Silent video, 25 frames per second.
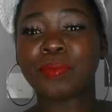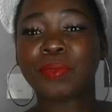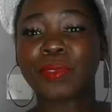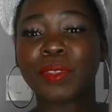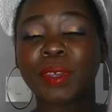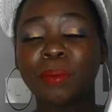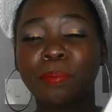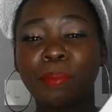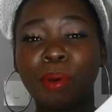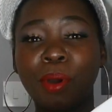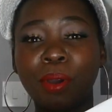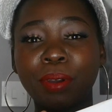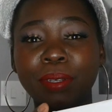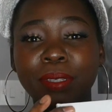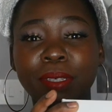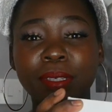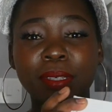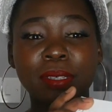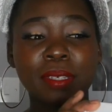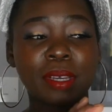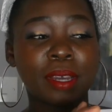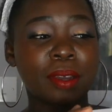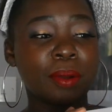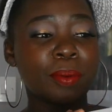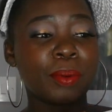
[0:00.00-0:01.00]
the
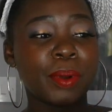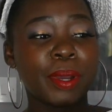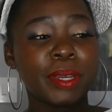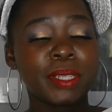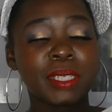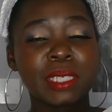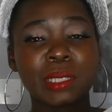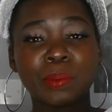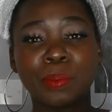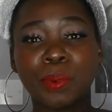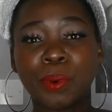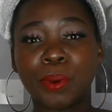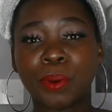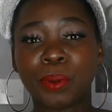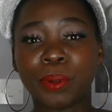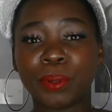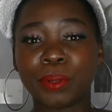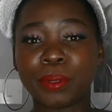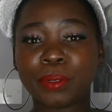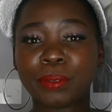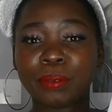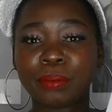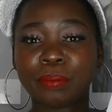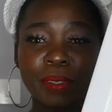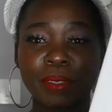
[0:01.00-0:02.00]
boxes are quite small,
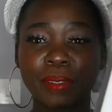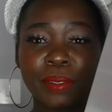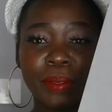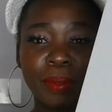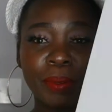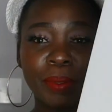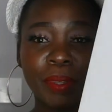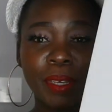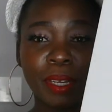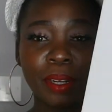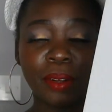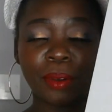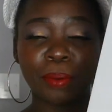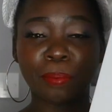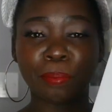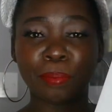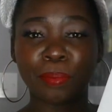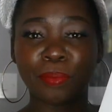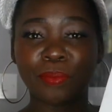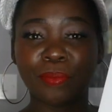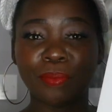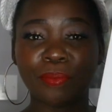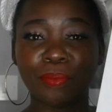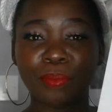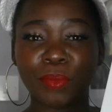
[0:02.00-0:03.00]
so they're not
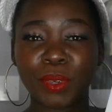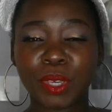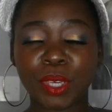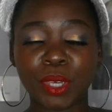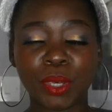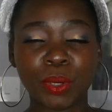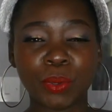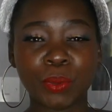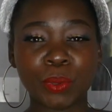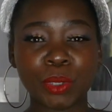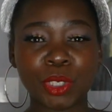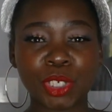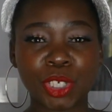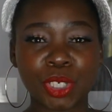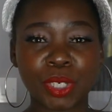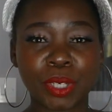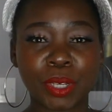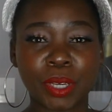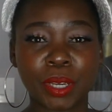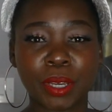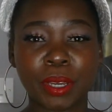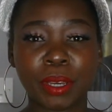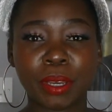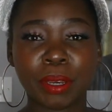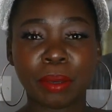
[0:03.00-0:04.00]
huge
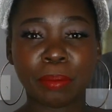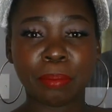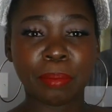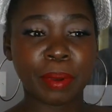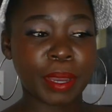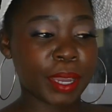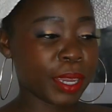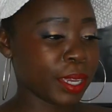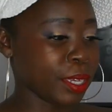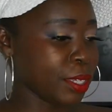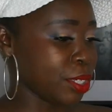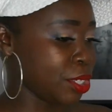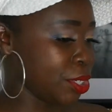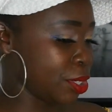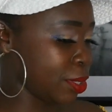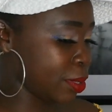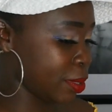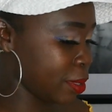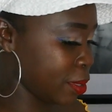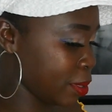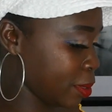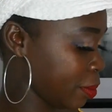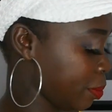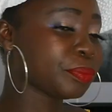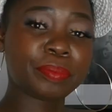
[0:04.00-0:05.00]

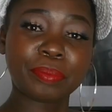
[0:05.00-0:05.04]
packages.